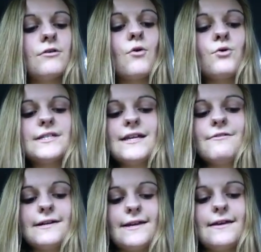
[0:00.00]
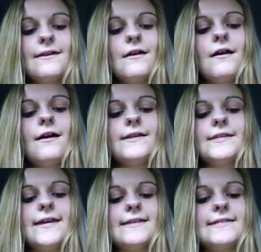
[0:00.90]
Ordinarily, I
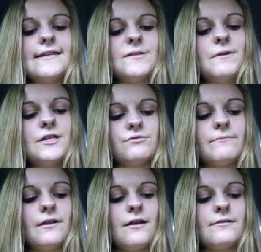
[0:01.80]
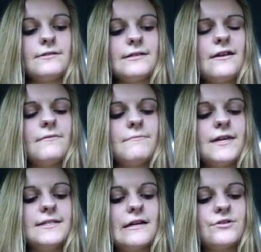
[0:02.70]
take intense pleasure in plants, and
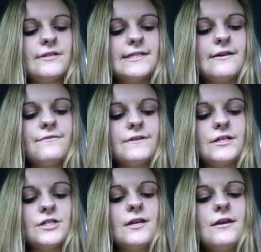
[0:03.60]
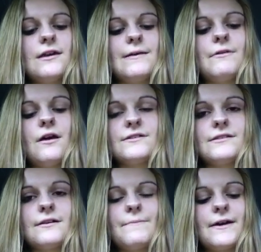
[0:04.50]
being naturally selfish, in plants
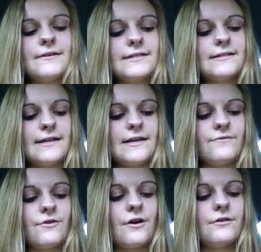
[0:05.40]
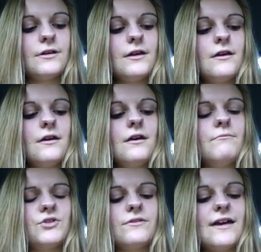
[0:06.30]
that I personally have grown,
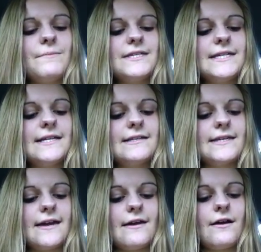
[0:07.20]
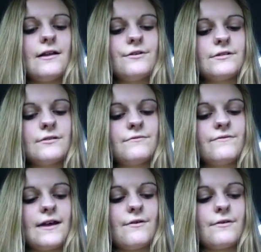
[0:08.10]
but on that particular day I looked at the
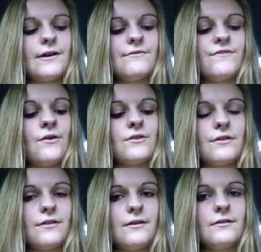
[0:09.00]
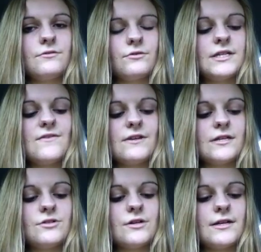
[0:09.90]
flower and felt nothing, not even
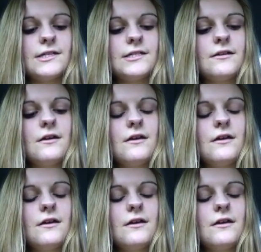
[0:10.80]
interest.